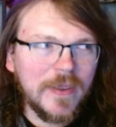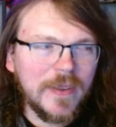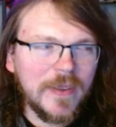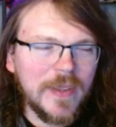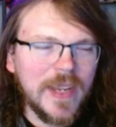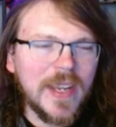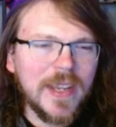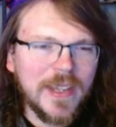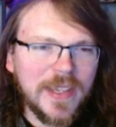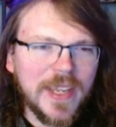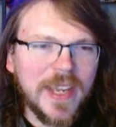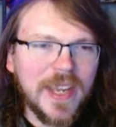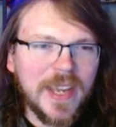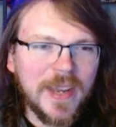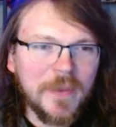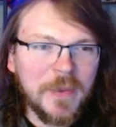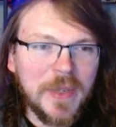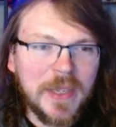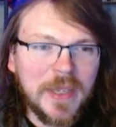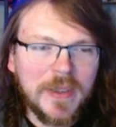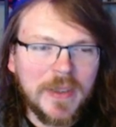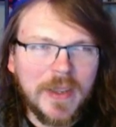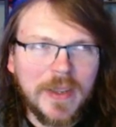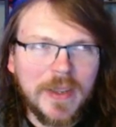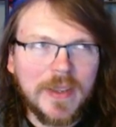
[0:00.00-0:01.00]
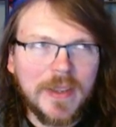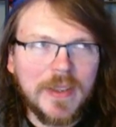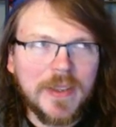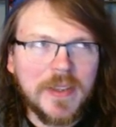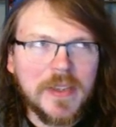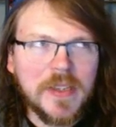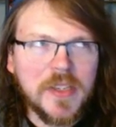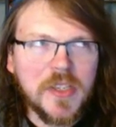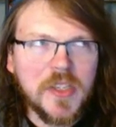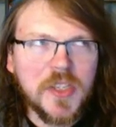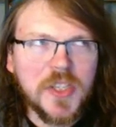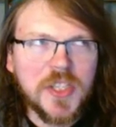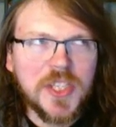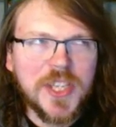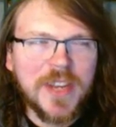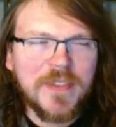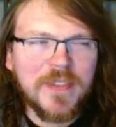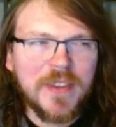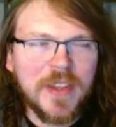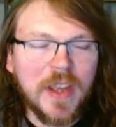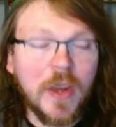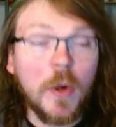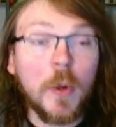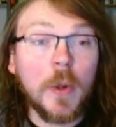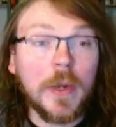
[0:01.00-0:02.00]
Nice. Yeah,
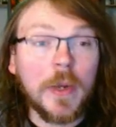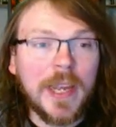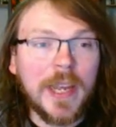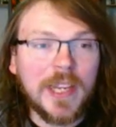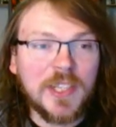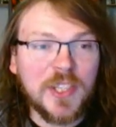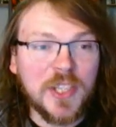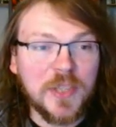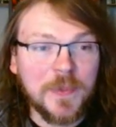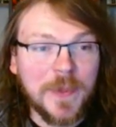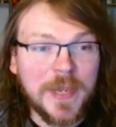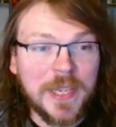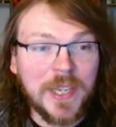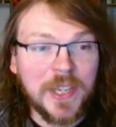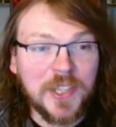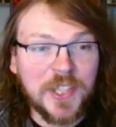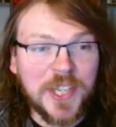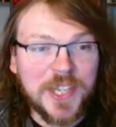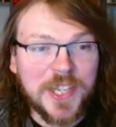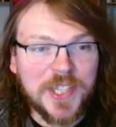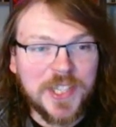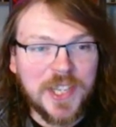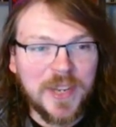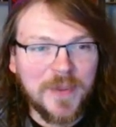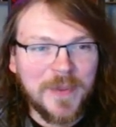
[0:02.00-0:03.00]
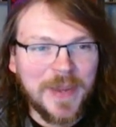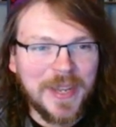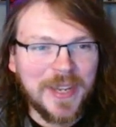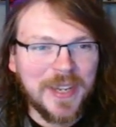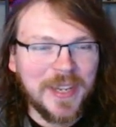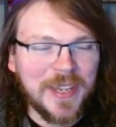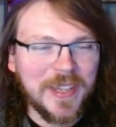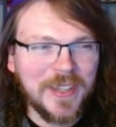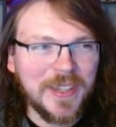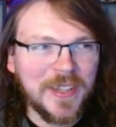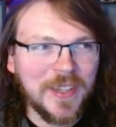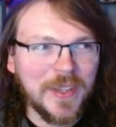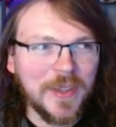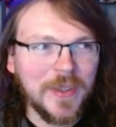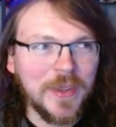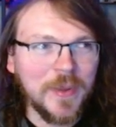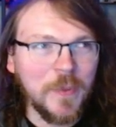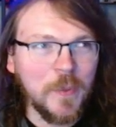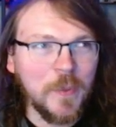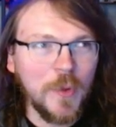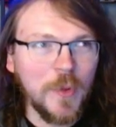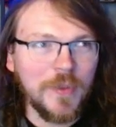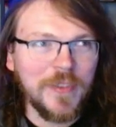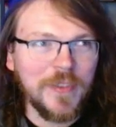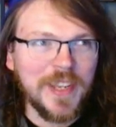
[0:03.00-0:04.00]
oh, actually, speaking of Chainsaw Man, the
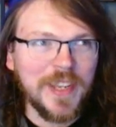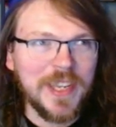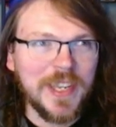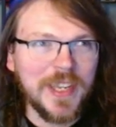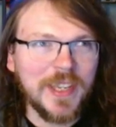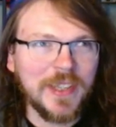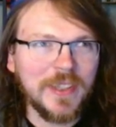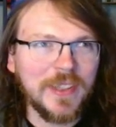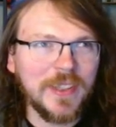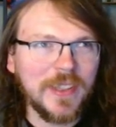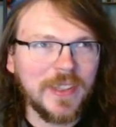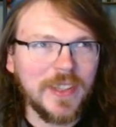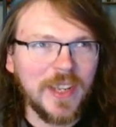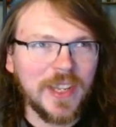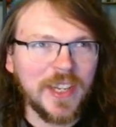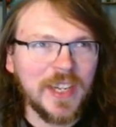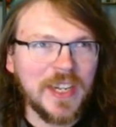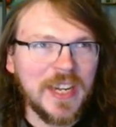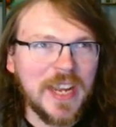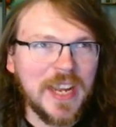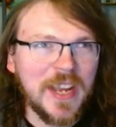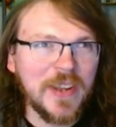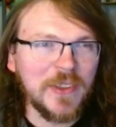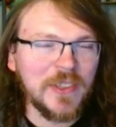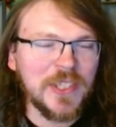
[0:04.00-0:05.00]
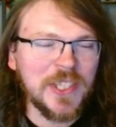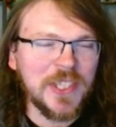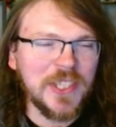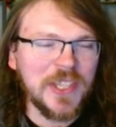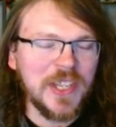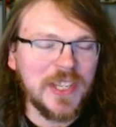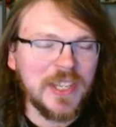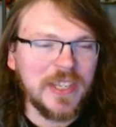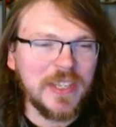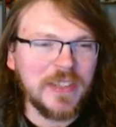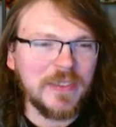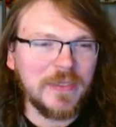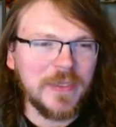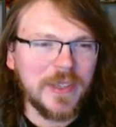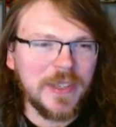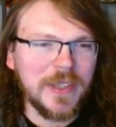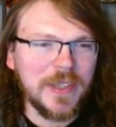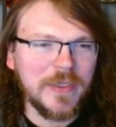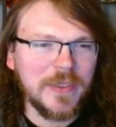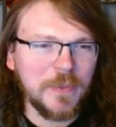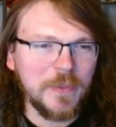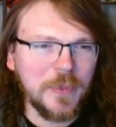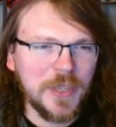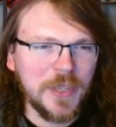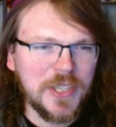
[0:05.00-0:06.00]
movie got announced
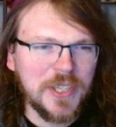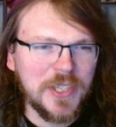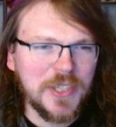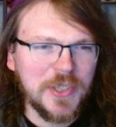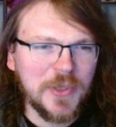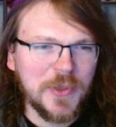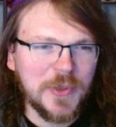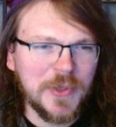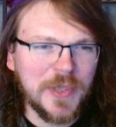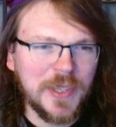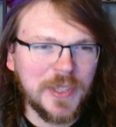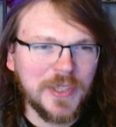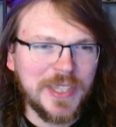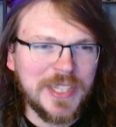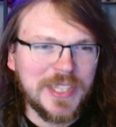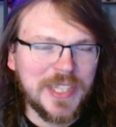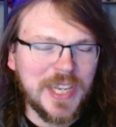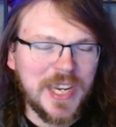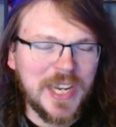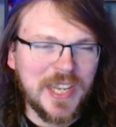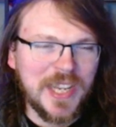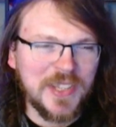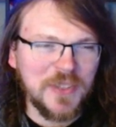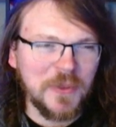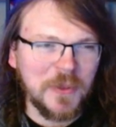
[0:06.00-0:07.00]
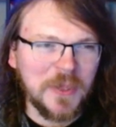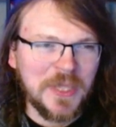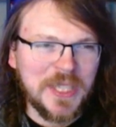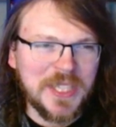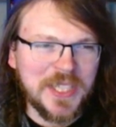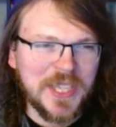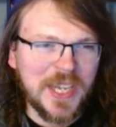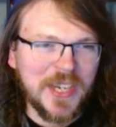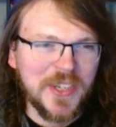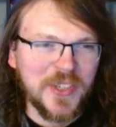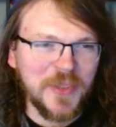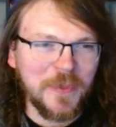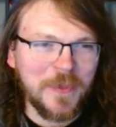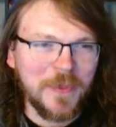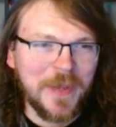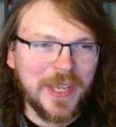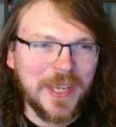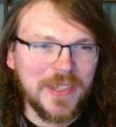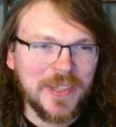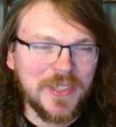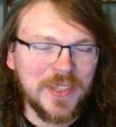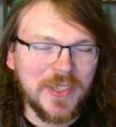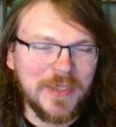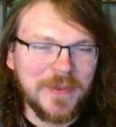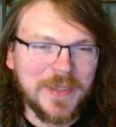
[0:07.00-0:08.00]
pretty soon. At least it has a release date in
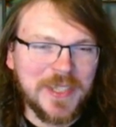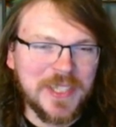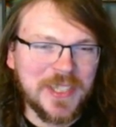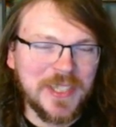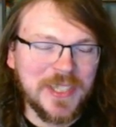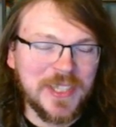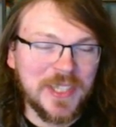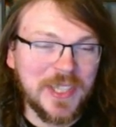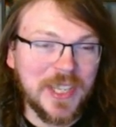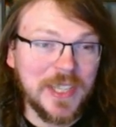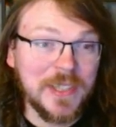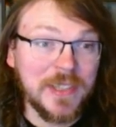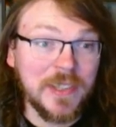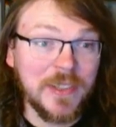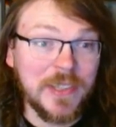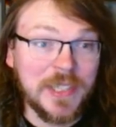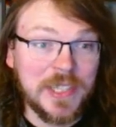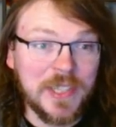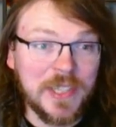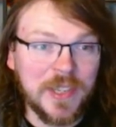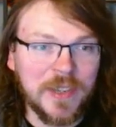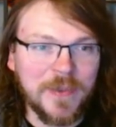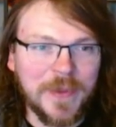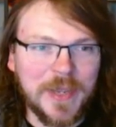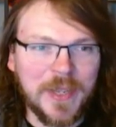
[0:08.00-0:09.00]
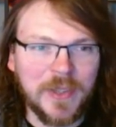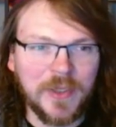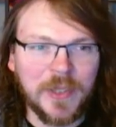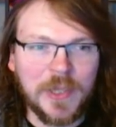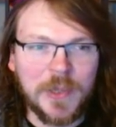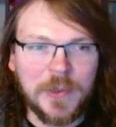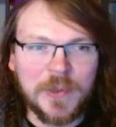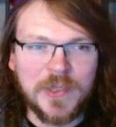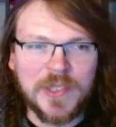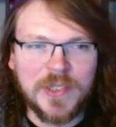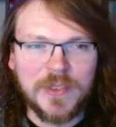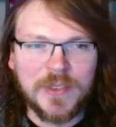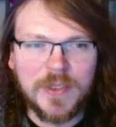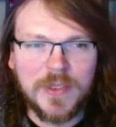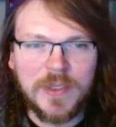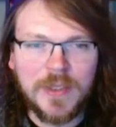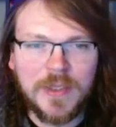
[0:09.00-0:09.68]
Japan, so that means it's at least going to be close.